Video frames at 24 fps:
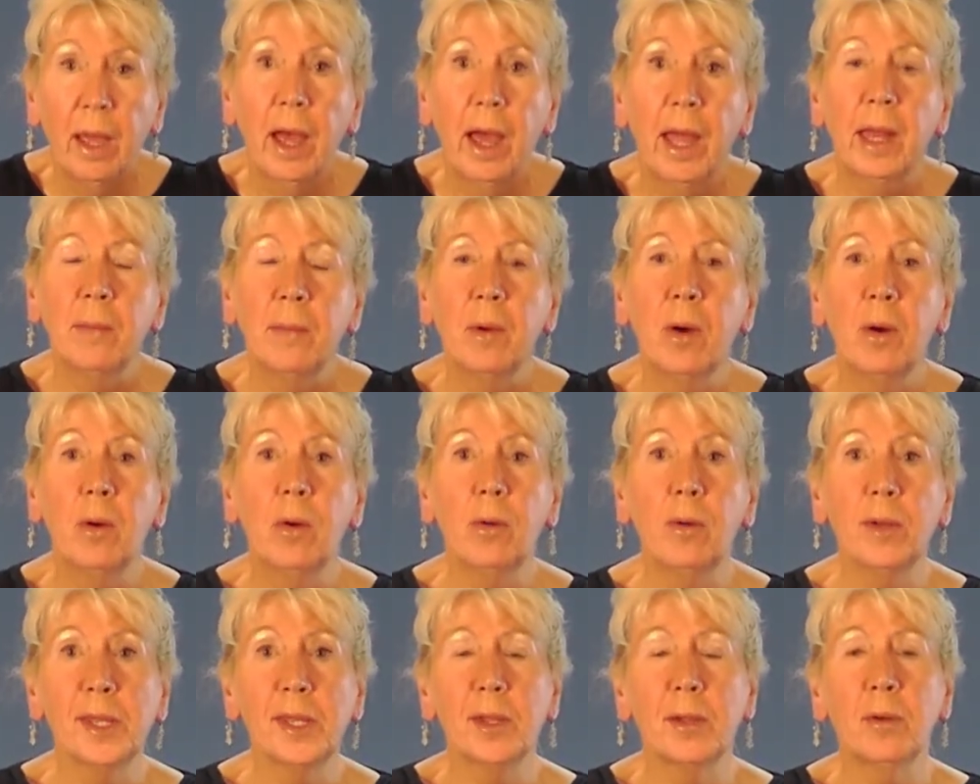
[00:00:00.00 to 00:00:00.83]
And I'm
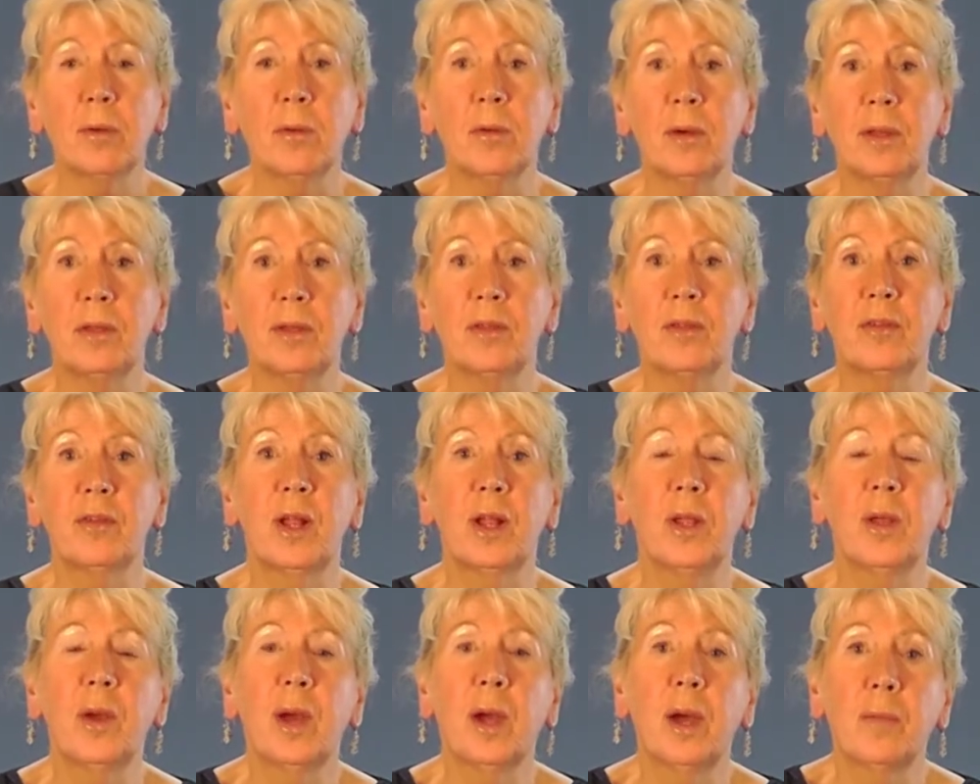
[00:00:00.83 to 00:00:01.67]
also going to
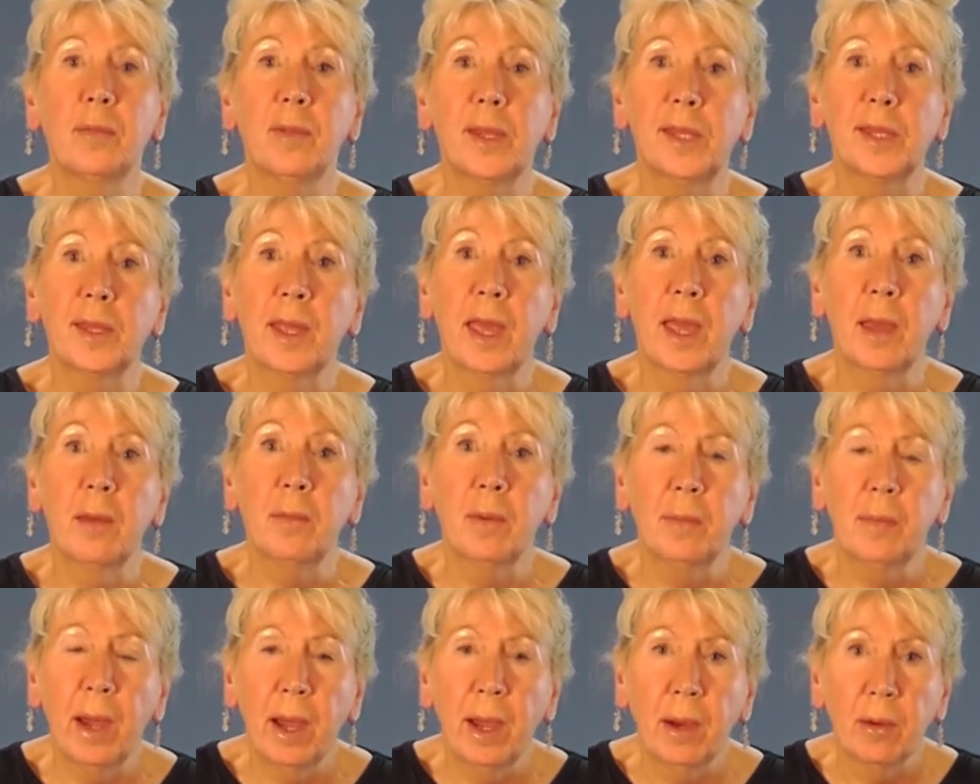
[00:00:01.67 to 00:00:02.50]
tell you how this came
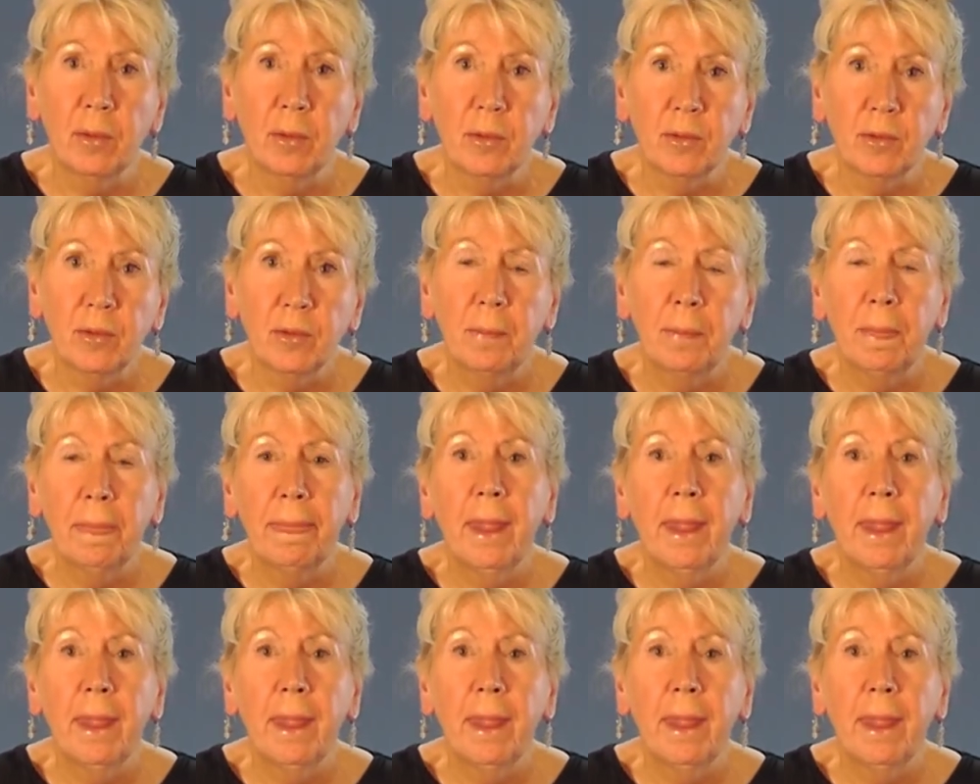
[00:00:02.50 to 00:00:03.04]
about.